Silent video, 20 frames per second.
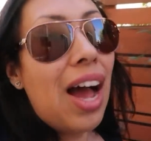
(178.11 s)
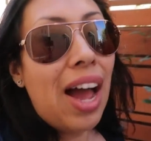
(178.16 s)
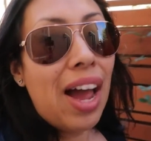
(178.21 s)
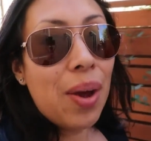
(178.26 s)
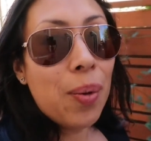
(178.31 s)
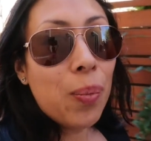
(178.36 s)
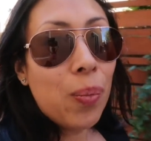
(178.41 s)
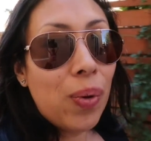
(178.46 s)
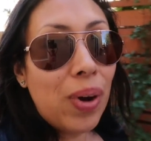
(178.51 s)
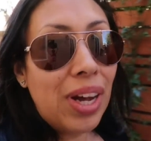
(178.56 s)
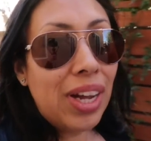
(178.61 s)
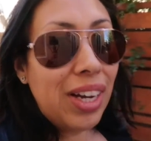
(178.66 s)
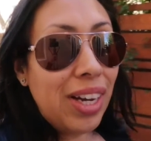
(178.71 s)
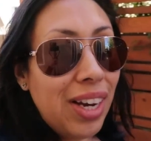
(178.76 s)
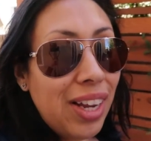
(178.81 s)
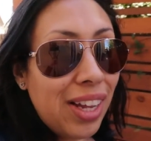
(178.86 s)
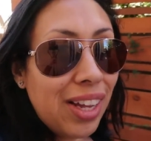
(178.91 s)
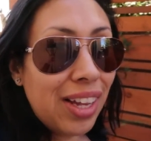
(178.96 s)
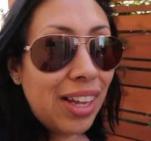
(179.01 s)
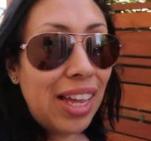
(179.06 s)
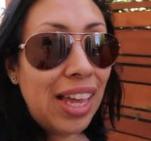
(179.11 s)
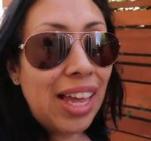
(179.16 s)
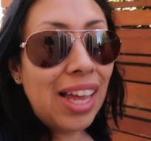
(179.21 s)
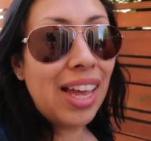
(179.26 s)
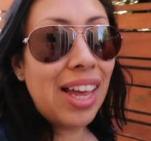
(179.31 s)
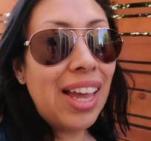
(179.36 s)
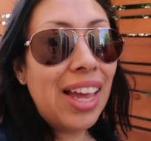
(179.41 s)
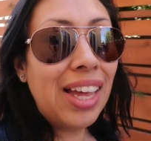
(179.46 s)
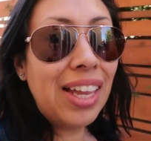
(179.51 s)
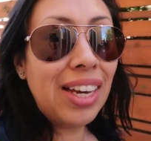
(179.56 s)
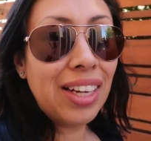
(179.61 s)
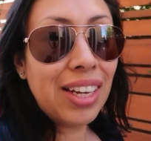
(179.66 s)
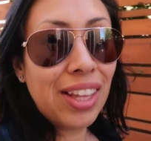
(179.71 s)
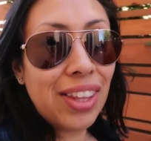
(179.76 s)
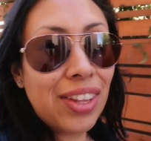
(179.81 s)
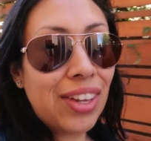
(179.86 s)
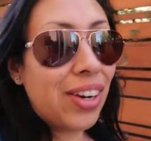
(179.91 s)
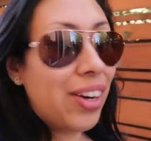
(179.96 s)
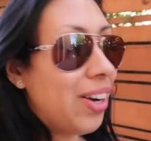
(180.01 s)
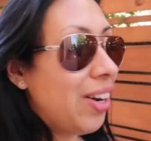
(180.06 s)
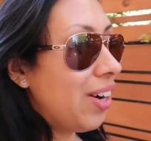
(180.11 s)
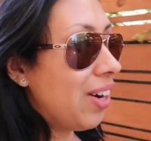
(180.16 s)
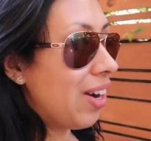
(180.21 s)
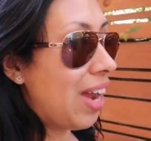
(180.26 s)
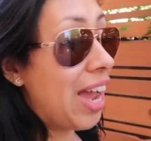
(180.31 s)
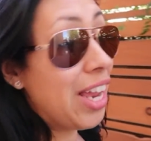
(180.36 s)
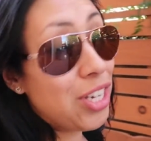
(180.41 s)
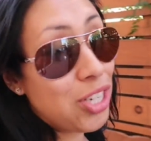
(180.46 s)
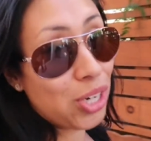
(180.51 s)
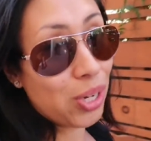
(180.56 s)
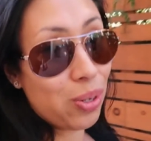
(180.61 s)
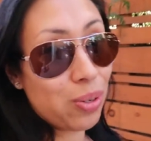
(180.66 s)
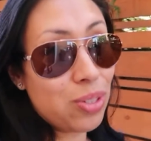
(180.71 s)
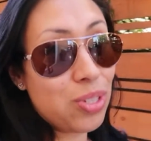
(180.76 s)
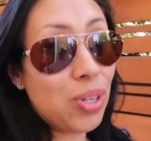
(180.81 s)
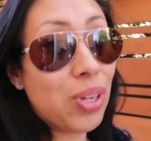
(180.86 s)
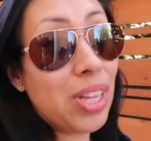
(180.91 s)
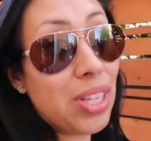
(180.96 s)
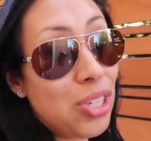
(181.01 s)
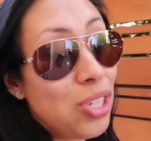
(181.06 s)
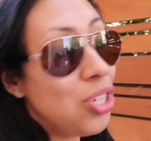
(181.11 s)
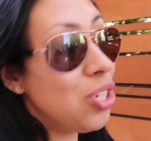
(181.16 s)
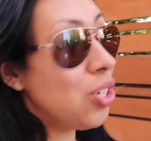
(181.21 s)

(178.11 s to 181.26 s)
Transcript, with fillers: I won another I chose you get to